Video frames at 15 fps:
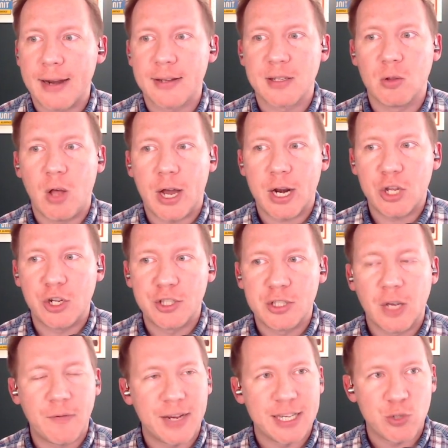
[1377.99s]
Does a lot of good
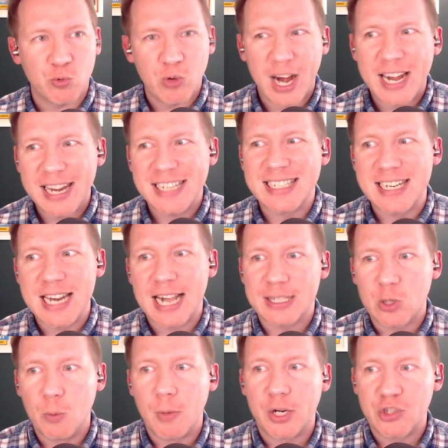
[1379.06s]
stuff against righties, not
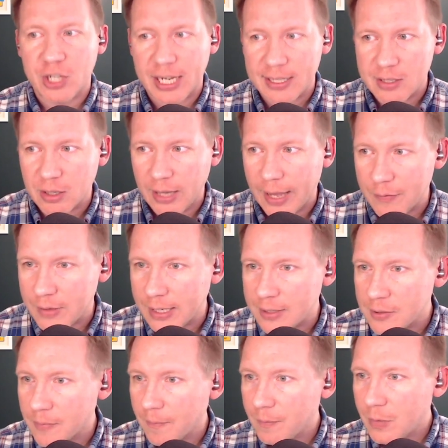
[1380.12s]
so much against
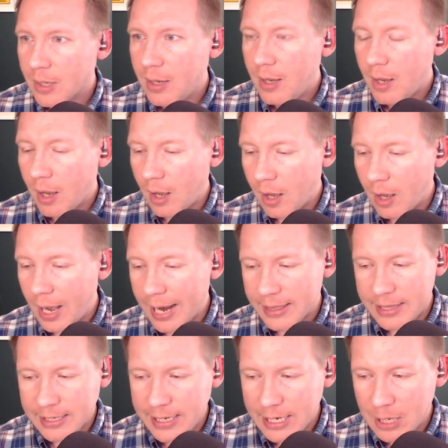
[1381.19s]
lefties. I
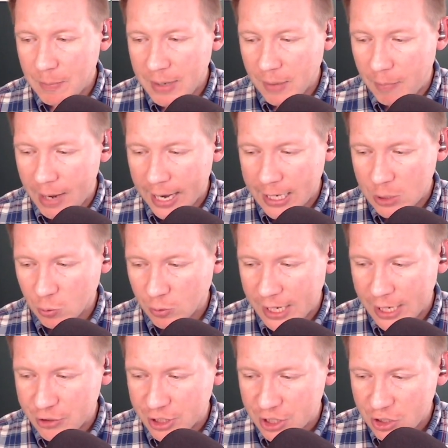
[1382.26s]
think he can be a back of the
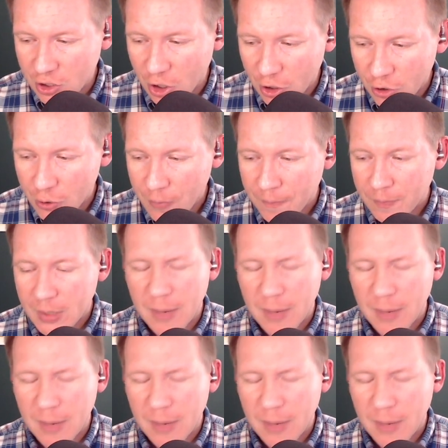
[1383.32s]
rotation starter.